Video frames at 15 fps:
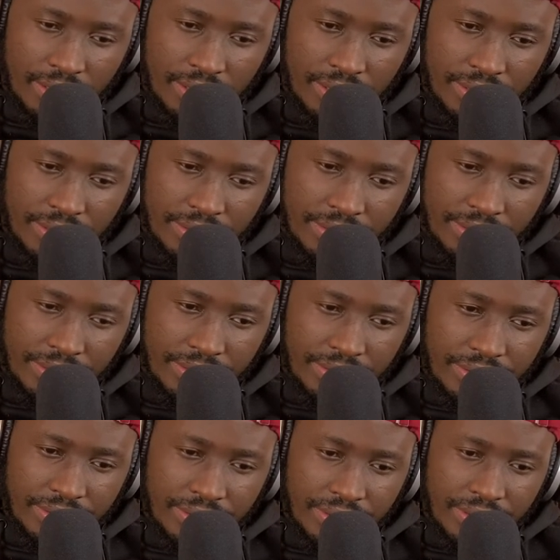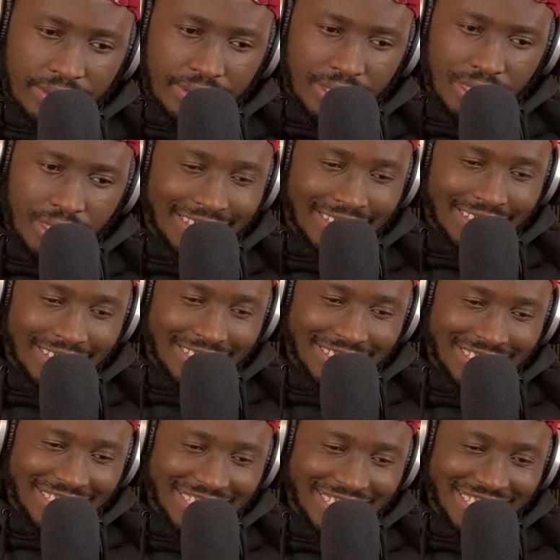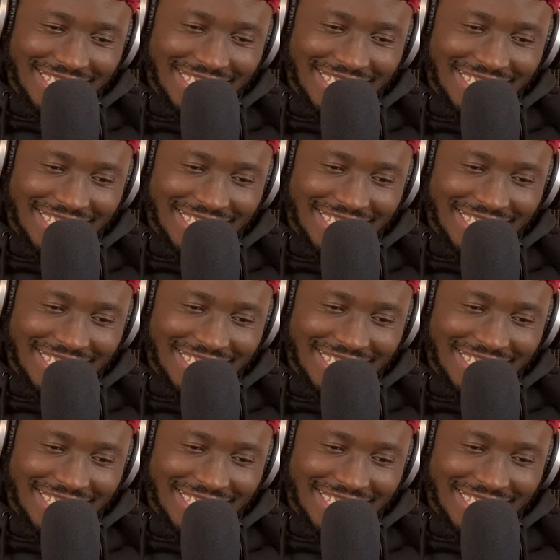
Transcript: No one is speaking in this clip.